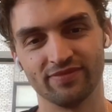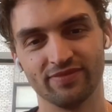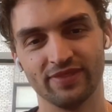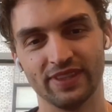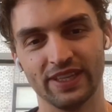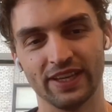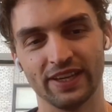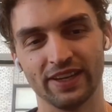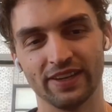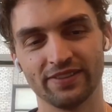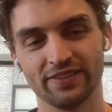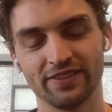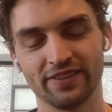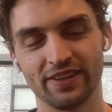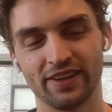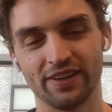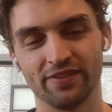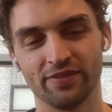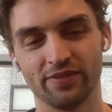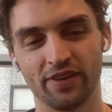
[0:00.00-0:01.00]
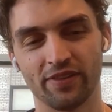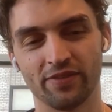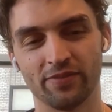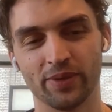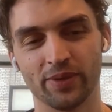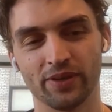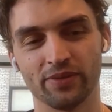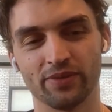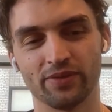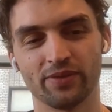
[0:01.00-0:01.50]
Yeah. I've
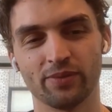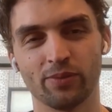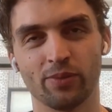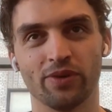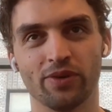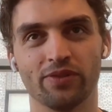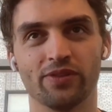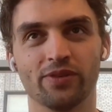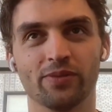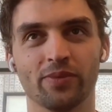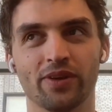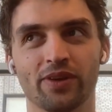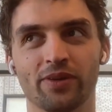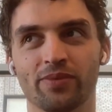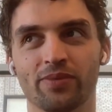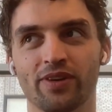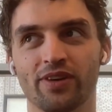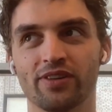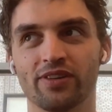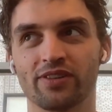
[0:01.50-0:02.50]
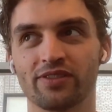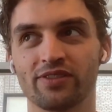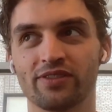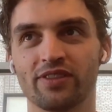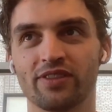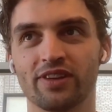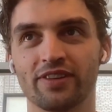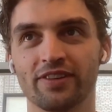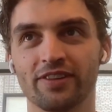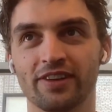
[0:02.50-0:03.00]
built one too many products
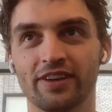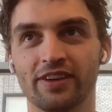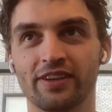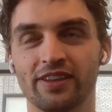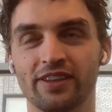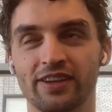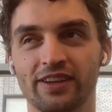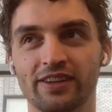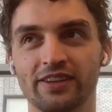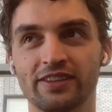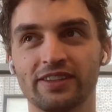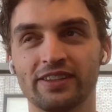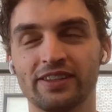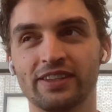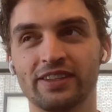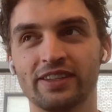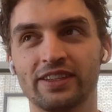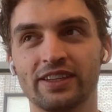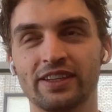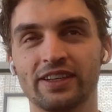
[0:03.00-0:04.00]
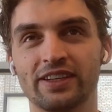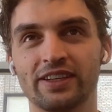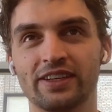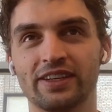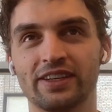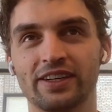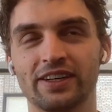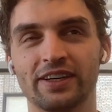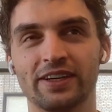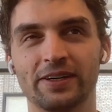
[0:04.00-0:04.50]
that are like
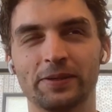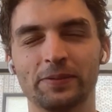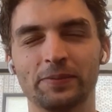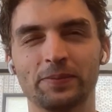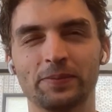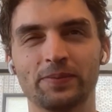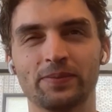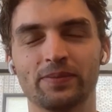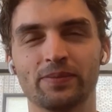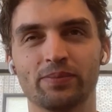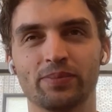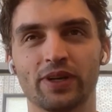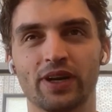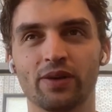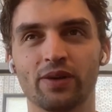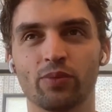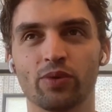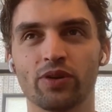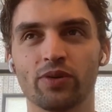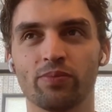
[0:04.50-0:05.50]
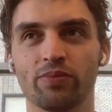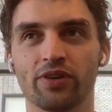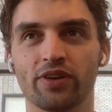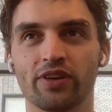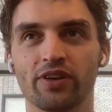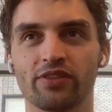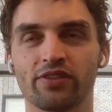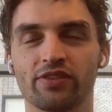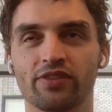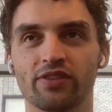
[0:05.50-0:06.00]
that. Um, but I want to bring
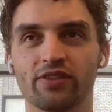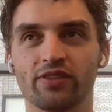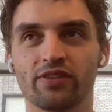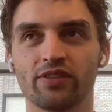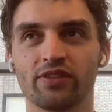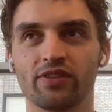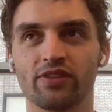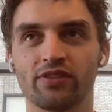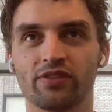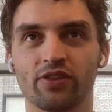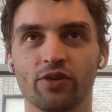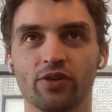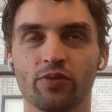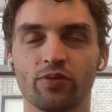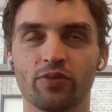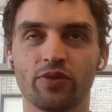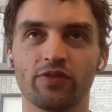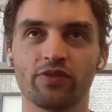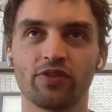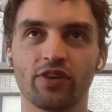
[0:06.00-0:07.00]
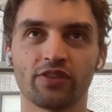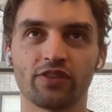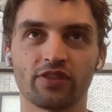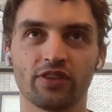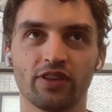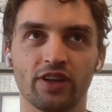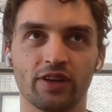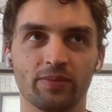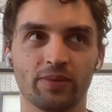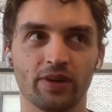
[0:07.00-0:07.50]
us. So we talked a
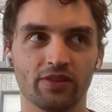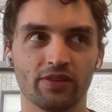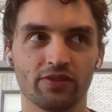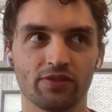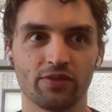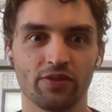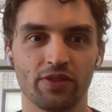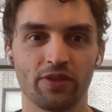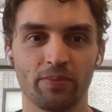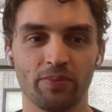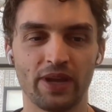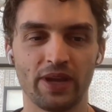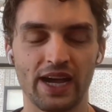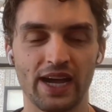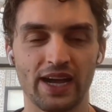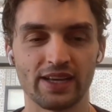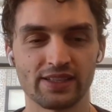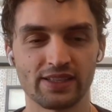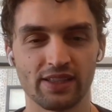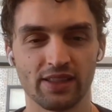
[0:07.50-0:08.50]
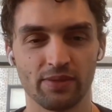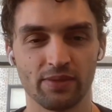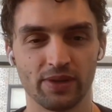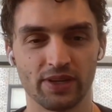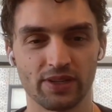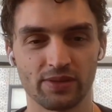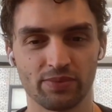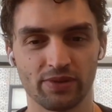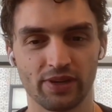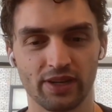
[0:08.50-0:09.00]
lot about sort of the past and the
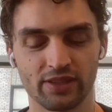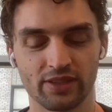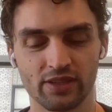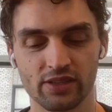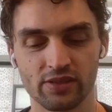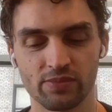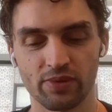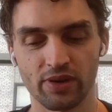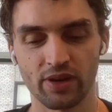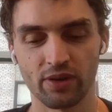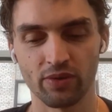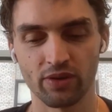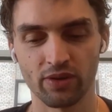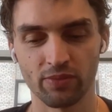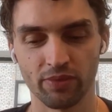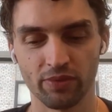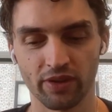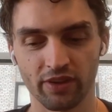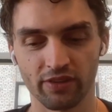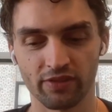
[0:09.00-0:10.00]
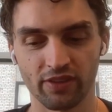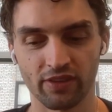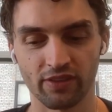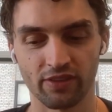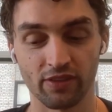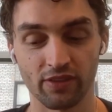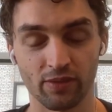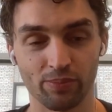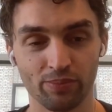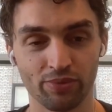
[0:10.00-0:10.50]
best practice, but I want to bring us into
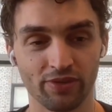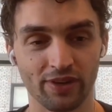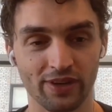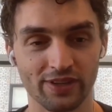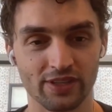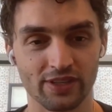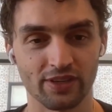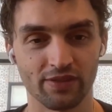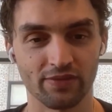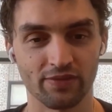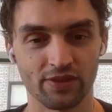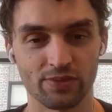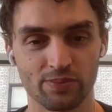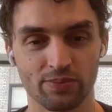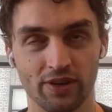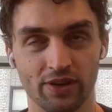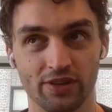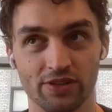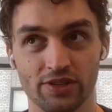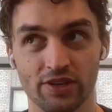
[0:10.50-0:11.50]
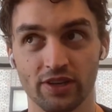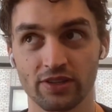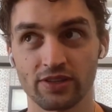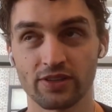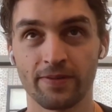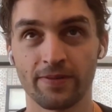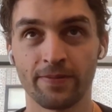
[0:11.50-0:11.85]
the present of this project.